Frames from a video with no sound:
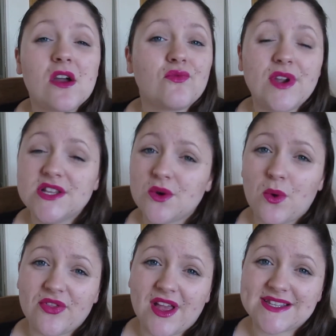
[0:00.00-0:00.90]
I really don't
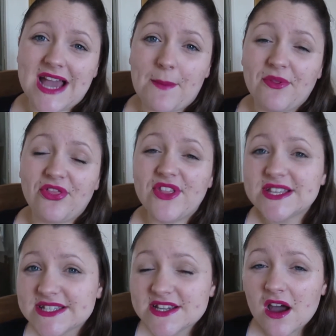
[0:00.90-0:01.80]
want that to happen
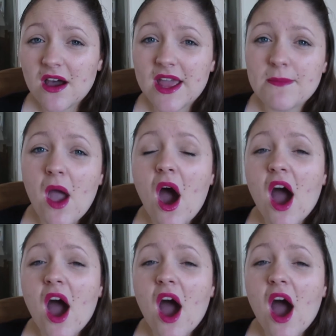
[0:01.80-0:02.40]
this time.